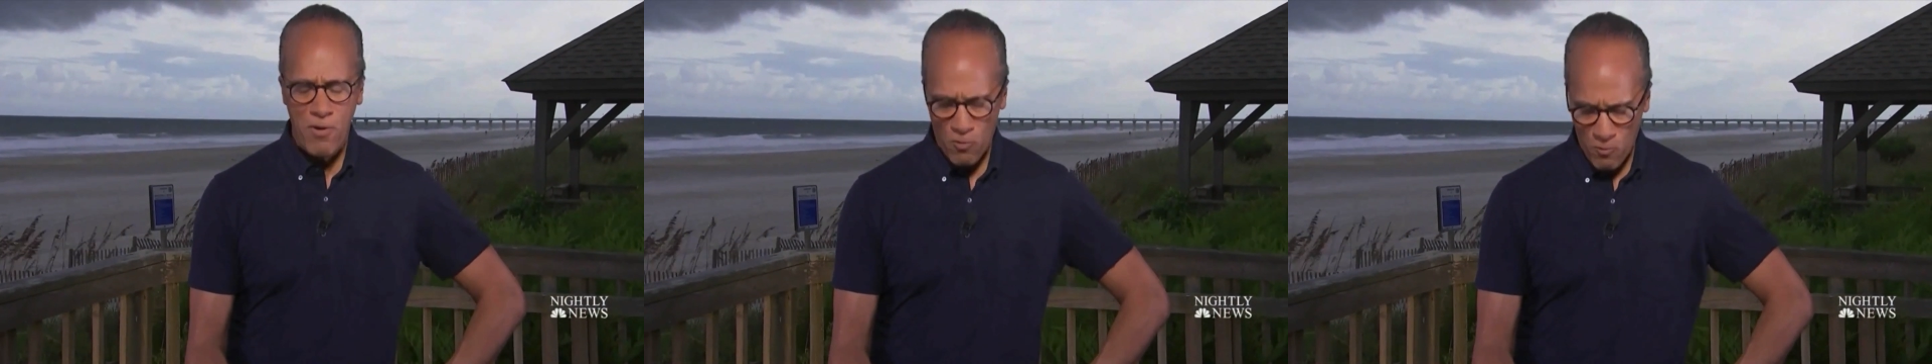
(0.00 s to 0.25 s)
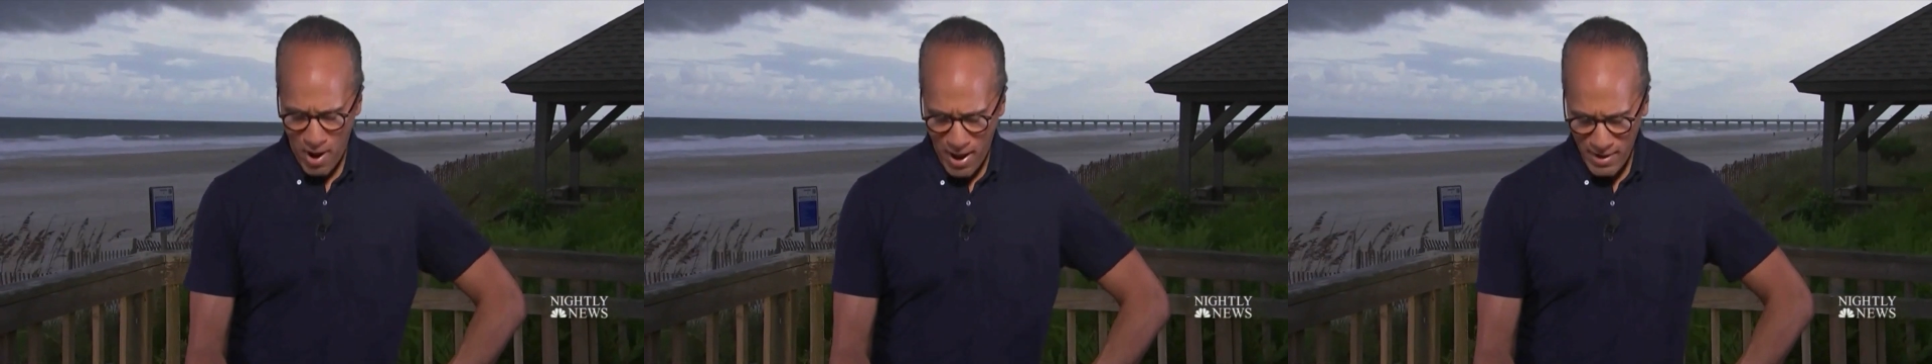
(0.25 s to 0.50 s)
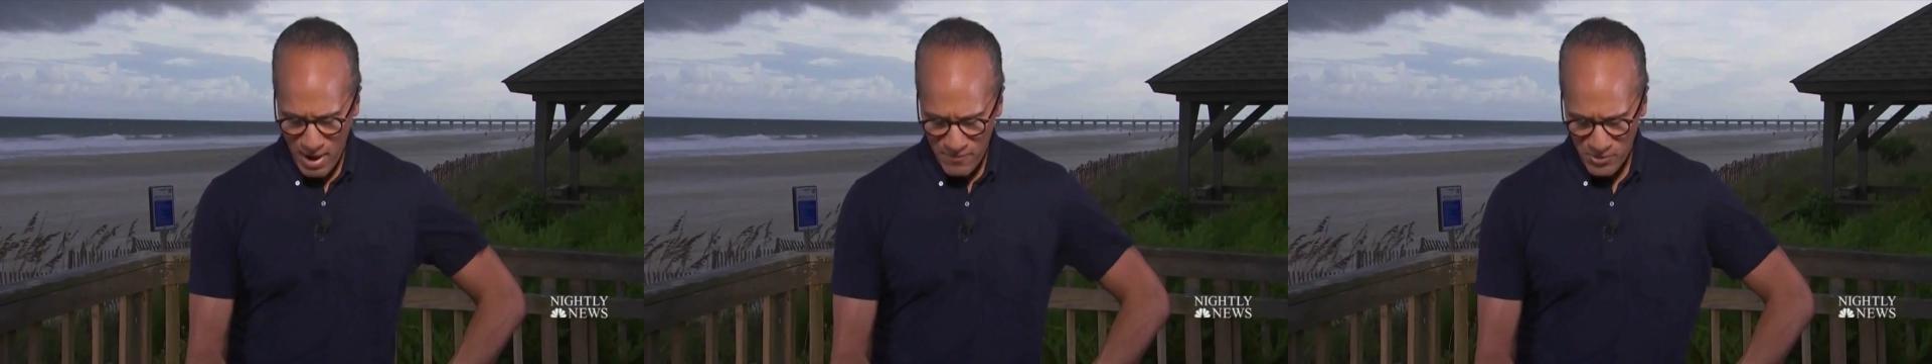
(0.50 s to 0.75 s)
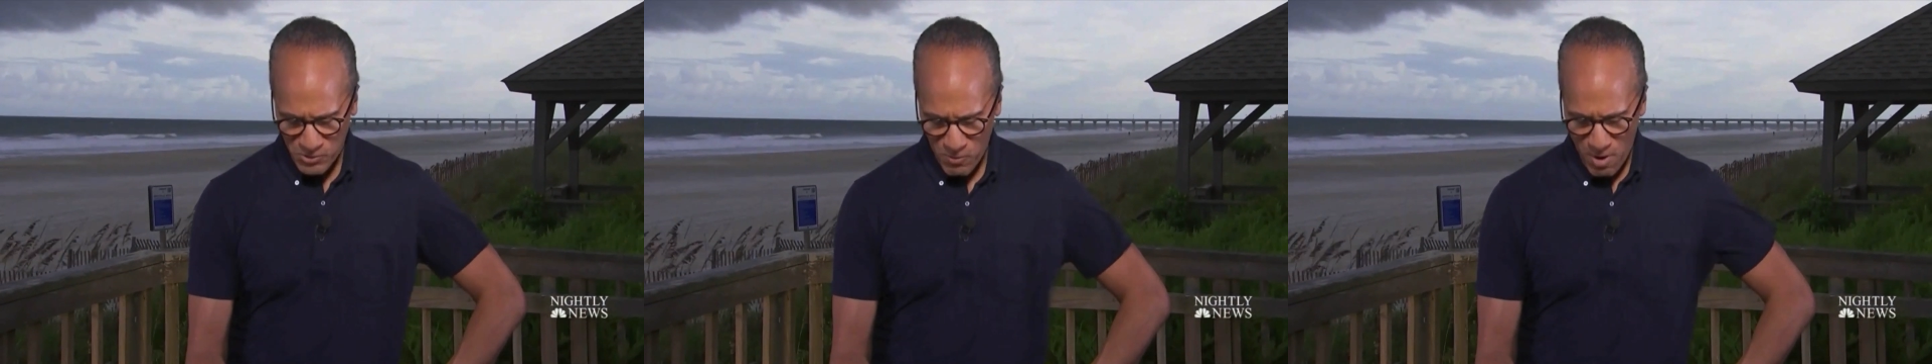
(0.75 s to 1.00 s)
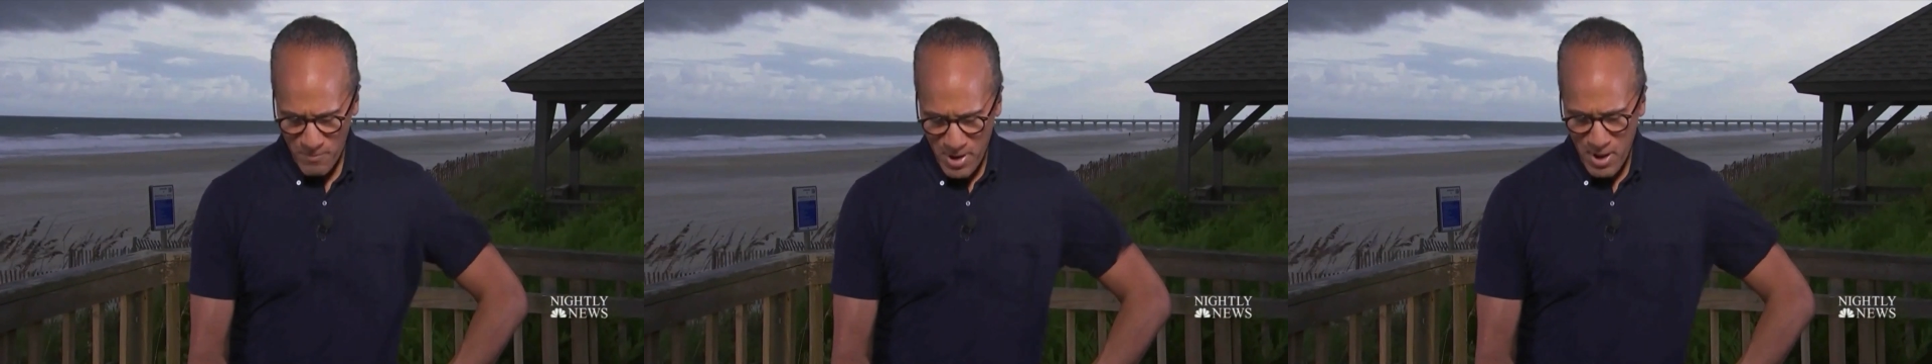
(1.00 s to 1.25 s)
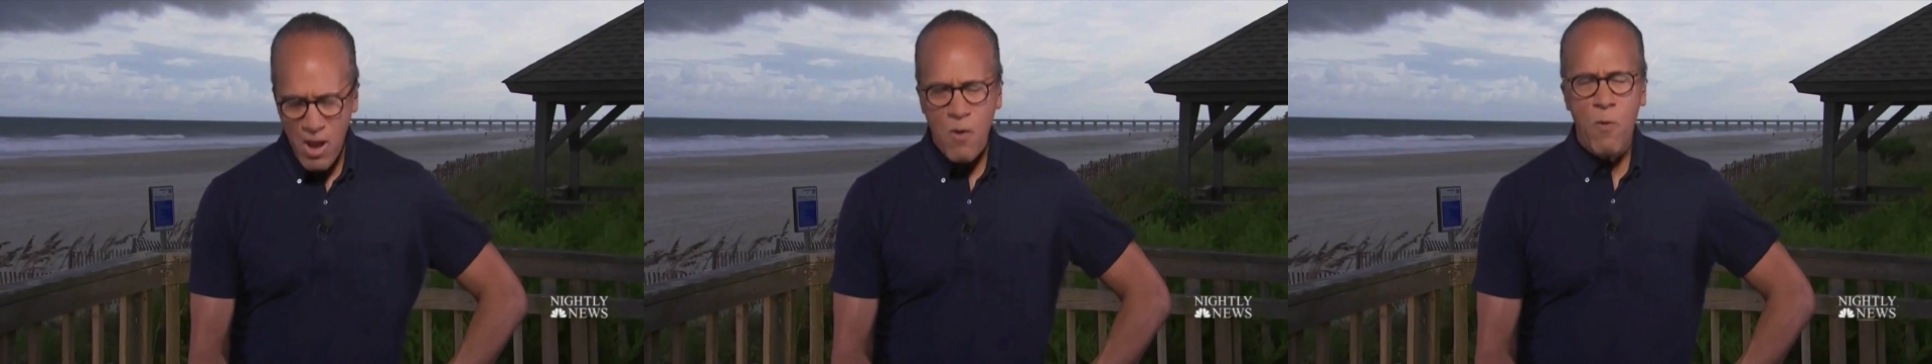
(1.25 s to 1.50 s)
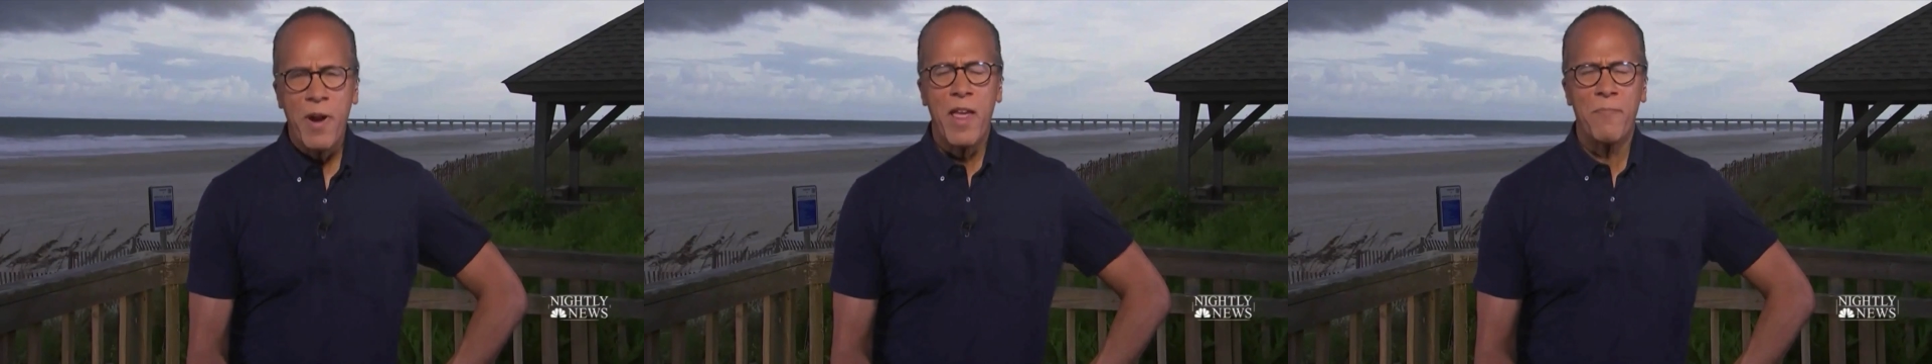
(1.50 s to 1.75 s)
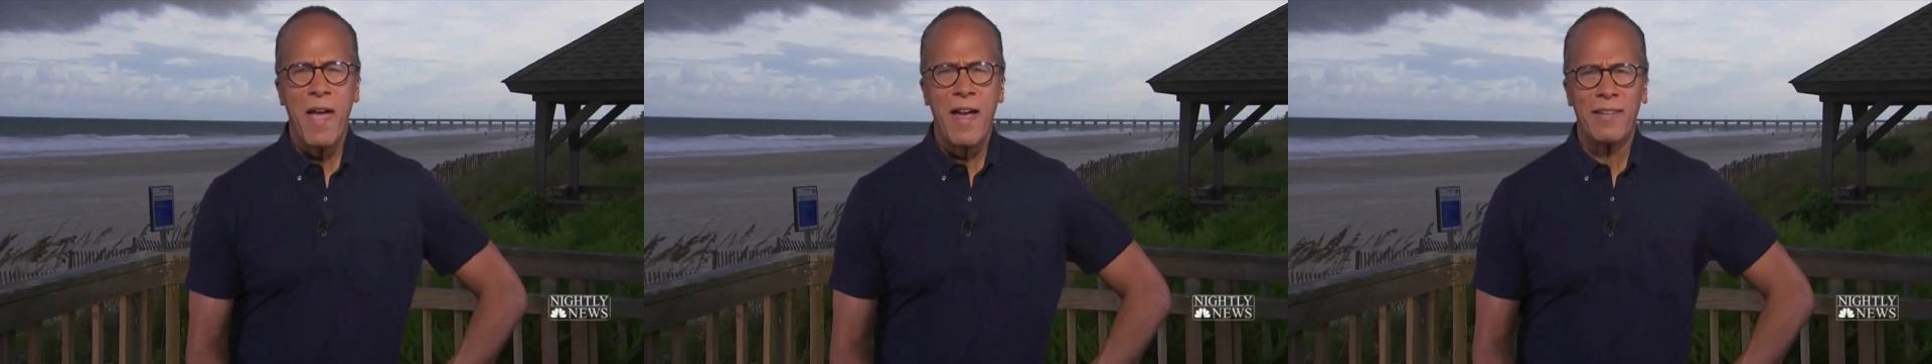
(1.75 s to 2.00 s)
to ride out the storm. I want to
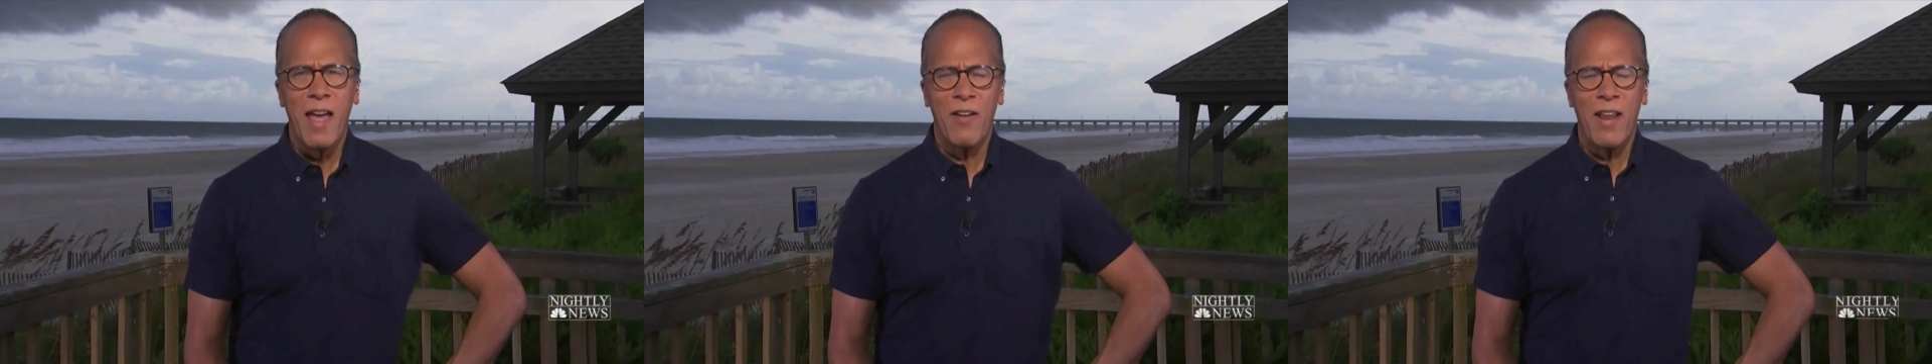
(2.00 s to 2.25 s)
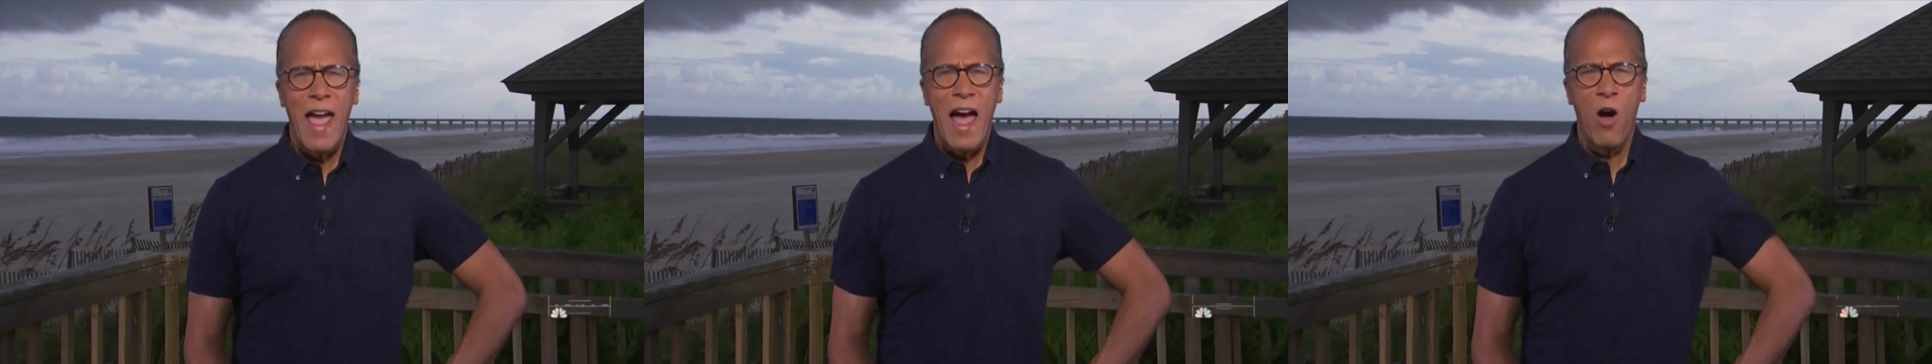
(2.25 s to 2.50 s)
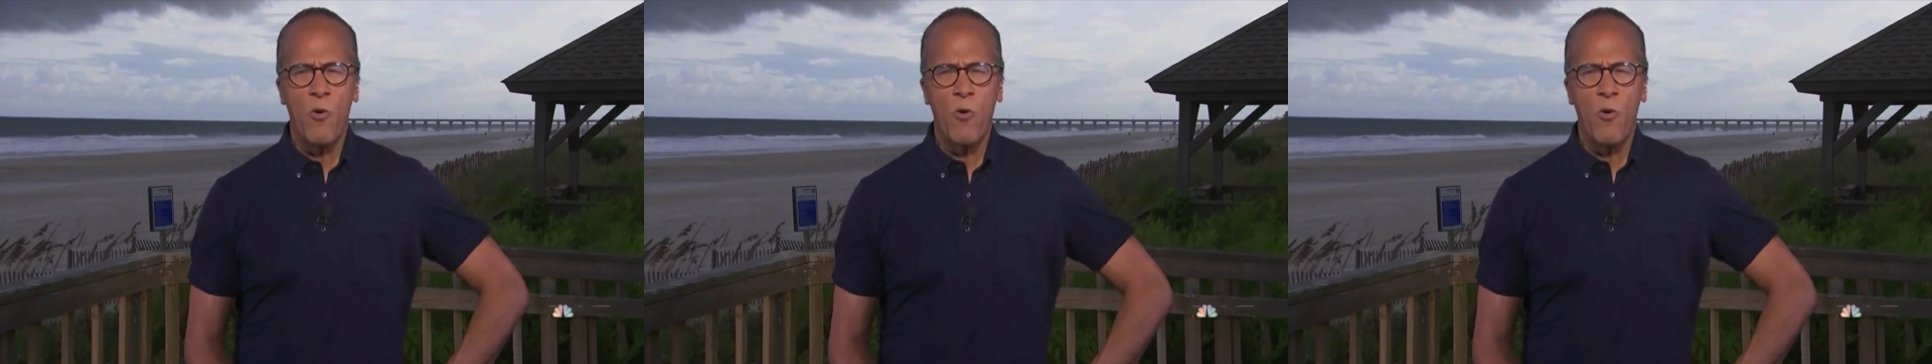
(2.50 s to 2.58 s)
get back now to Al